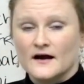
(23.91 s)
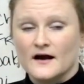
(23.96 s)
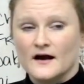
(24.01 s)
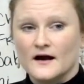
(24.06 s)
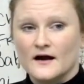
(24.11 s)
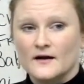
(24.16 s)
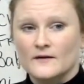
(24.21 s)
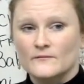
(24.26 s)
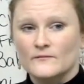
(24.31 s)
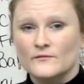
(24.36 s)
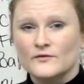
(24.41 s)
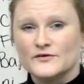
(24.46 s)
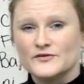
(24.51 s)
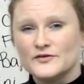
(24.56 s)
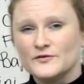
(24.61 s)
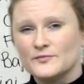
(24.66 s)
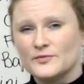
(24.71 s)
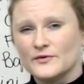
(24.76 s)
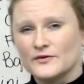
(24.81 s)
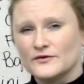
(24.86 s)

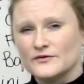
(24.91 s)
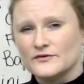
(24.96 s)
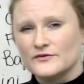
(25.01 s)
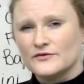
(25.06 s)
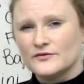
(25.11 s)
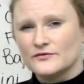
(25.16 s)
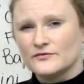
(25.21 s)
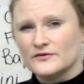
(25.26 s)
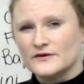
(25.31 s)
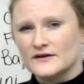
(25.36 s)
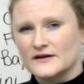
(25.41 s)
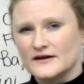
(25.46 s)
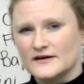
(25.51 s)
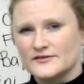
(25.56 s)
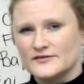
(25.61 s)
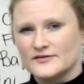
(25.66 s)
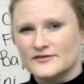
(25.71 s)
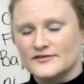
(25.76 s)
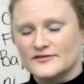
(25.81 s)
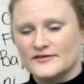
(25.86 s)
What's important to
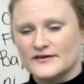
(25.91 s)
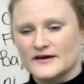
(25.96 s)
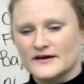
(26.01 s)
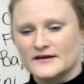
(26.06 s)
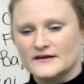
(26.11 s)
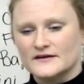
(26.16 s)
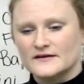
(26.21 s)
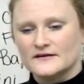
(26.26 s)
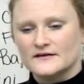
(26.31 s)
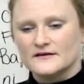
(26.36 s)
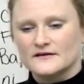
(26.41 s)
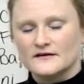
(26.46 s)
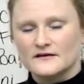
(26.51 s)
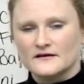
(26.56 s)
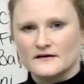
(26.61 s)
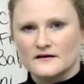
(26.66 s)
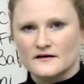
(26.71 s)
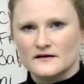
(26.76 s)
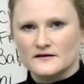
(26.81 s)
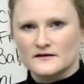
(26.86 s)
realize is that
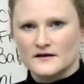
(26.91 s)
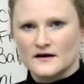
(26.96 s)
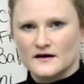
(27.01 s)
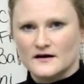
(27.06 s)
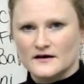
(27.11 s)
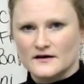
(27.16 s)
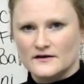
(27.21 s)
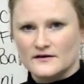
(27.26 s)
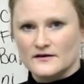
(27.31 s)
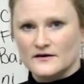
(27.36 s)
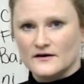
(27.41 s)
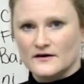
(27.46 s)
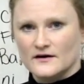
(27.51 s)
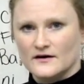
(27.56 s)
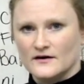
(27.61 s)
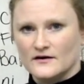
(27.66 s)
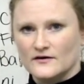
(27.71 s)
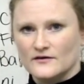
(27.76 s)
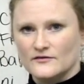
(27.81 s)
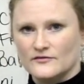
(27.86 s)
a lot
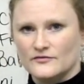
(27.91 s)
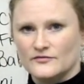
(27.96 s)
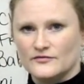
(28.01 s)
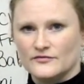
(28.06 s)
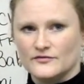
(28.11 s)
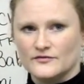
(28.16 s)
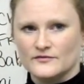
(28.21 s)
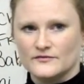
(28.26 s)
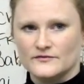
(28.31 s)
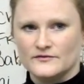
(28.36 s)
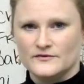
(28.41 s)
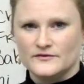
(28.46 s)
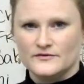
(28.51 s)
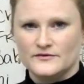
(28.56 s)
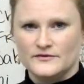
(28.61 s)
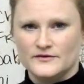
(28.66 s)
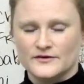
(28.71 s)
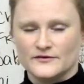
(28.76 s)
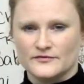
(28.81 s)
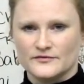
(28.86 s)
of
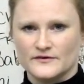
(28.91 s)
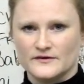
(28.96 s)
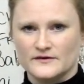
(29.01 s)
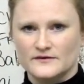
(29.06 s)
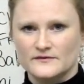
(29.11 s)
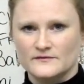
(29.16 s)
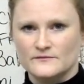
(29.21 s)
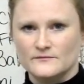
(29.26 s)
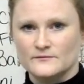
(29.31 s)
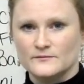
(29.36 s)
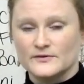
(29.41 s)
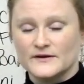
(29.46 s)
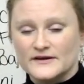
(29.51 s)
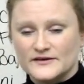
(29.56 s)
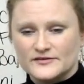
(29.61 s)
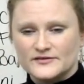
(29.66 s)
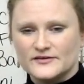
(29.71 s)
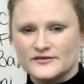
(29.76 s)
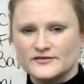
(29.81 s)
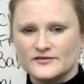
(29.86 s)
different
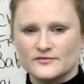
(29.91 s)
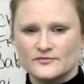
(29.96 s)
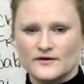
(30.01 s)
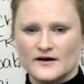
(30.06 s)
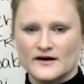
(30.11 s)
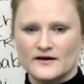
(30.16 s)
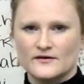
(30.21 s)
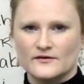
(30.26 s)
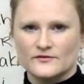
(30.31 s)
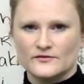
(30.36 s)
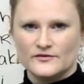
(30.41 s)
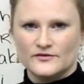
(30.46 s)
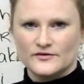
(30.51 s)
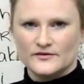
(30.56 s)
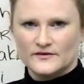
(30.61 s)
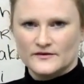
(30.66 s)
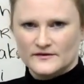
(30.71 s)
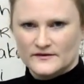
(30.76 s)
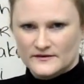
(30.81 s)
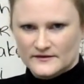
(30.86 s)
places around
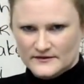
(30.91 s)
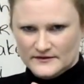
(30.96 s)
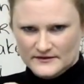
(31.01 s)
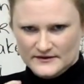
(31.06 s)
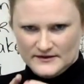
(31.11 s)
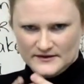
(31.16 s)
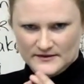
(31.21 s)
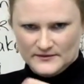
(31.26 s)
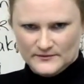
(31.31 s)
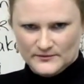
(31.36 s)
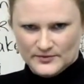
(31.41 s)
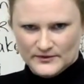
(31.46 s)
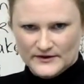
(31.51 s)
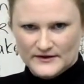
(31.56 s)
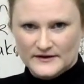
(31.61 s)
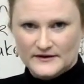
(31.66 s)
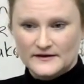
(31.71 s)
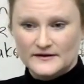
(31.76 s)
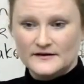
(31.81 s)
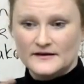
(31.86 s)
in
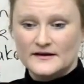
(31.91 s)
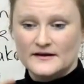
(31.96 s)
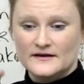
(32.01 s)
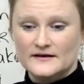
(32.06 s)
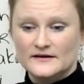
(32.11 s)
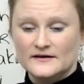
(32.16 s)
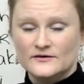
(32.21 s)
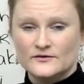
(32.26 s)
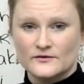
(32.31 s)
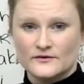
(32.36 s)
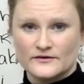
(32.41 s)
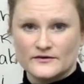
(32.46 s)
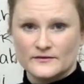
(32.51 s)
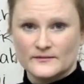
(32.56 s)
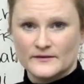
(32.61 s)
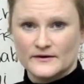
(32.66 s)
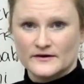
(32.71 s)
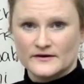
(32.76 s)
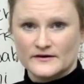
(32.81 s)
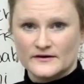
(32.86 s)
Britain and in North
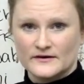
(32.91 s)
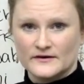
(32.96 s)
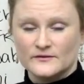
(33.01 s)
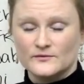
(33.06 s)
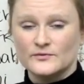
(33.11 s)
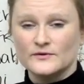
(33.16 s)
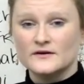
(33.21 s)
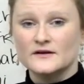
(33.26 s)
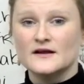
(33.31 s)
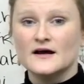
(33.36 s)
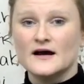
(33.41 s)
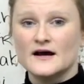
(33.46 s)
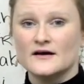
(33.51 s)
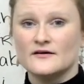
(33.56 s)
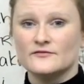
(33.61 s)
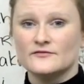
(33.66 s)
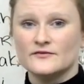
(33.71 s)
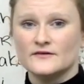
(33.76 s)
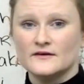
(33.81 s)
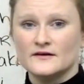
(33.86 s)
America will
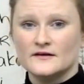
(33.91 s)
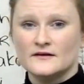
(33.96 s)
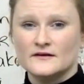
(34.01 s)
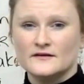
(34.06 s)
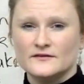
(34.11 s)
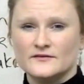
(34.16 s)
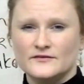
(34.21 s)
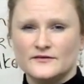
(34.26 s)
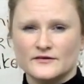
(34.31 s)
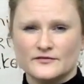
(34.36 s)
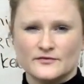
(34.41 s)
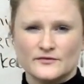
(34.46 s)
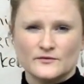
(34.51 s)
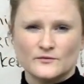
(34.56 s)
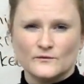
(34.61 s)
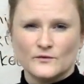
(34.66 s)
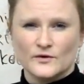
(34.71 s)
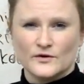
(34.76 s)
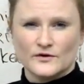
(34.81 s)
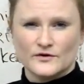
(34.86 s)
have
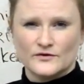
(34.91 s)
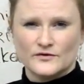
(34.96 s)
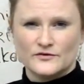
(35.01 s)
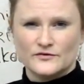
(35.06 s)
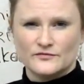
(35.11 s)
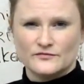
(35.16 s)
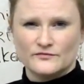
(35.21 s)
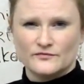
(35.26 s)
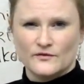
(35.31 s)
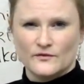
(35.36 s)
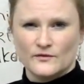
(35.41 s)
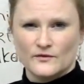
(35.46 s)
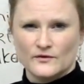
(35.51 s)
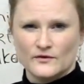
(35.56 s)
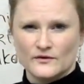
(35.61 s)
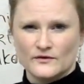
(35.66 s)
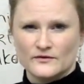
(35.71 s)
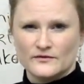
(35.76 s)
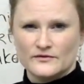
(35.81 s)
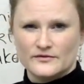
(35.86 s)
different words
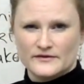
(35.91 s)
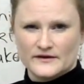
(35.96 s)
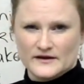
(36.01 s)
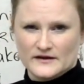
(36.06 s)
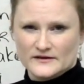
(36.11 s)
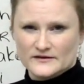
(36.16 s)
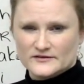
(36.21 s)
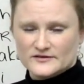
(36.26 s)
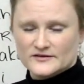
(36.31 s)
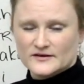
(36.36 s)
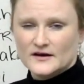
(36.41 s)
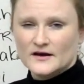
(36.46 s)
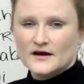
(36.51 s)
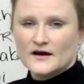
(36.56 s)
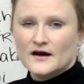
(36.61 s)
for things.